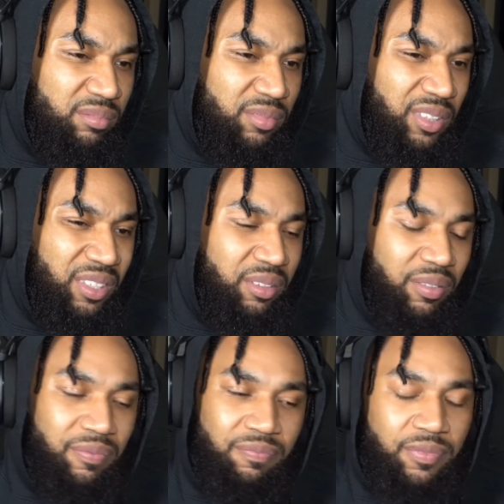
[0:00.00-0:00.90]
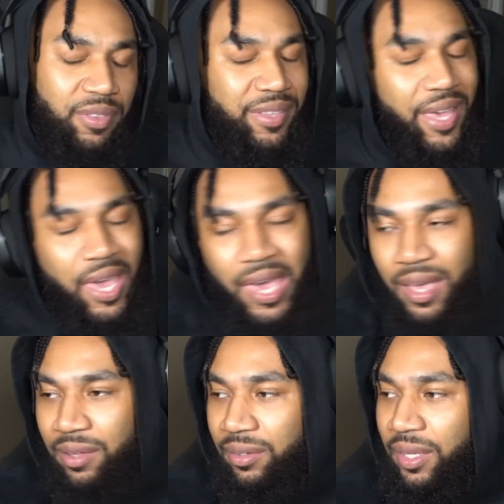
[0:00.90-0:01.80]
Ew.
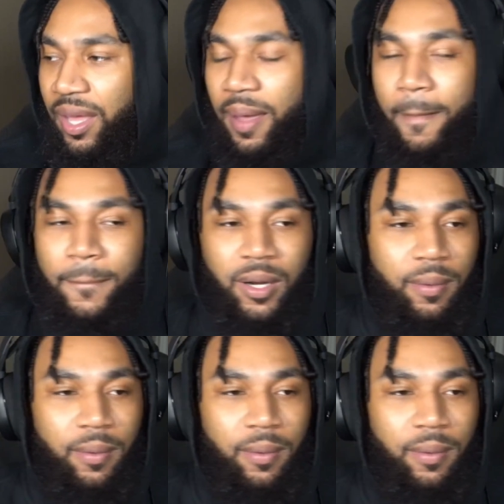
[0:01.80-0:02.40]
Hell no, bro.